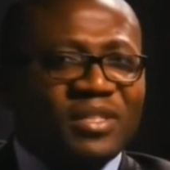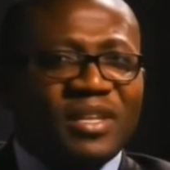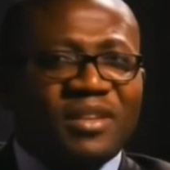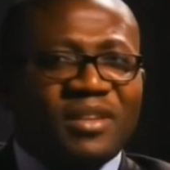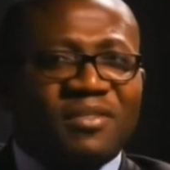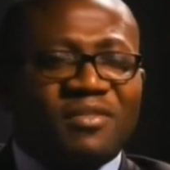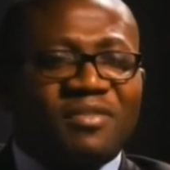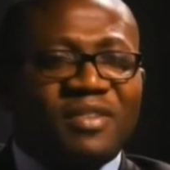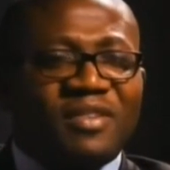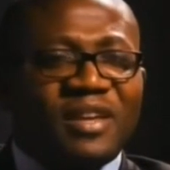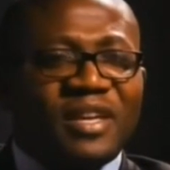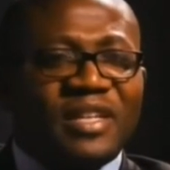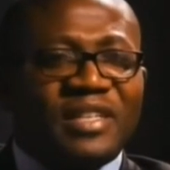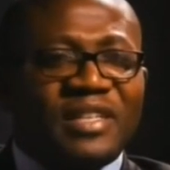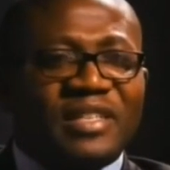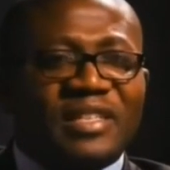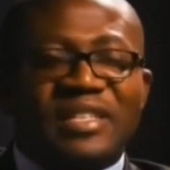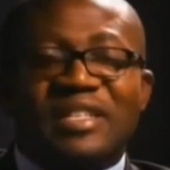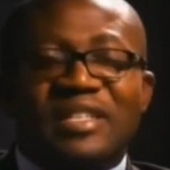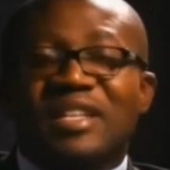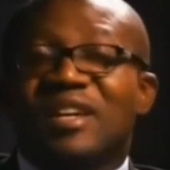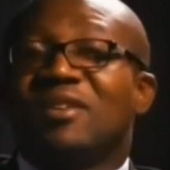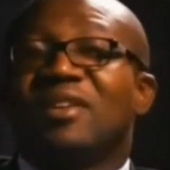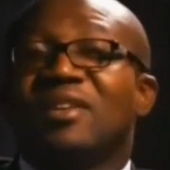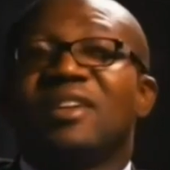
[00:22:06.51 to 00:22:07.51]
unveiled
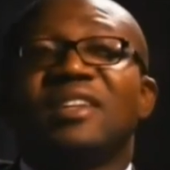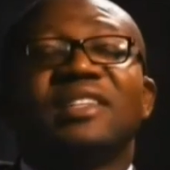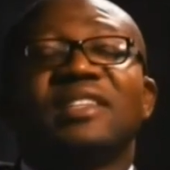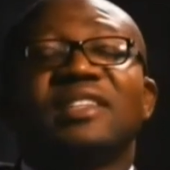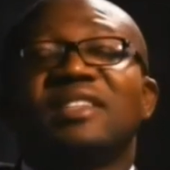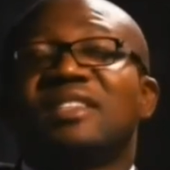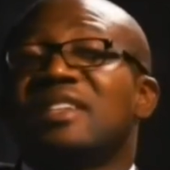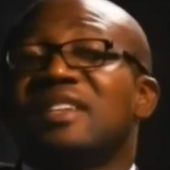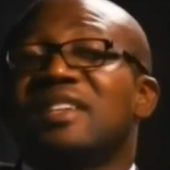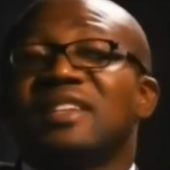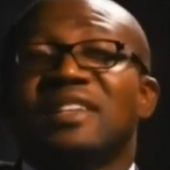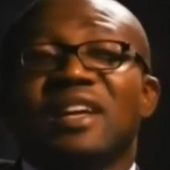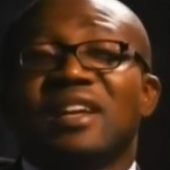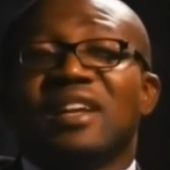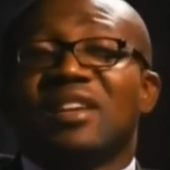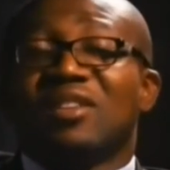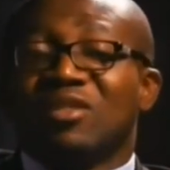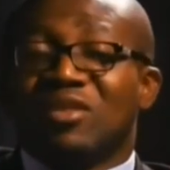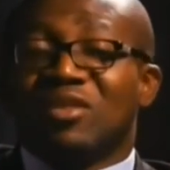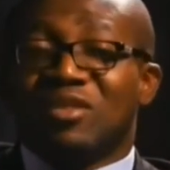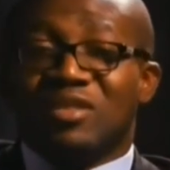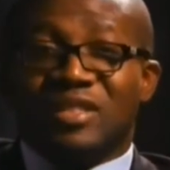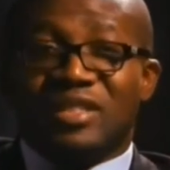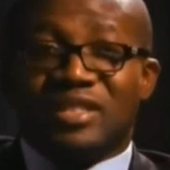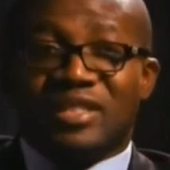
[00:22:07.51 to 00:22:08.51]
in our internal
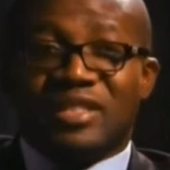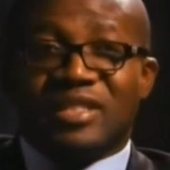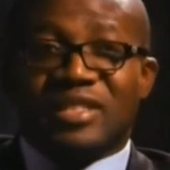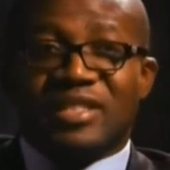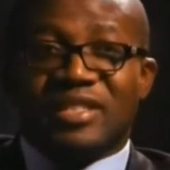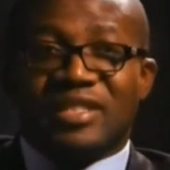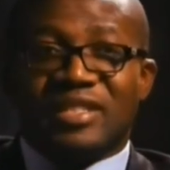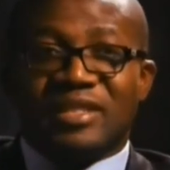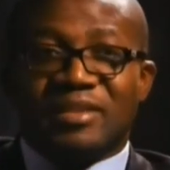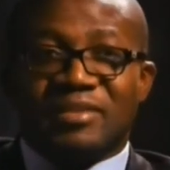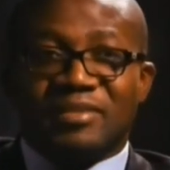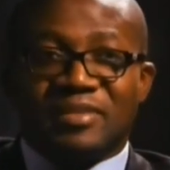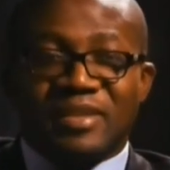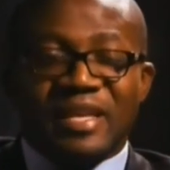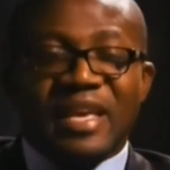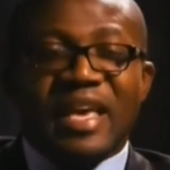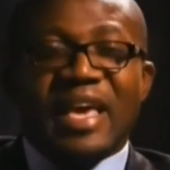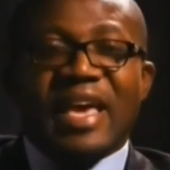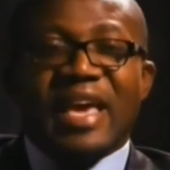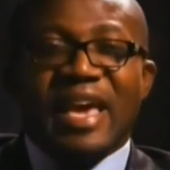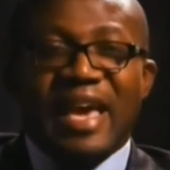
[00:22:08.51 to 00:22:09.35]
audit systems,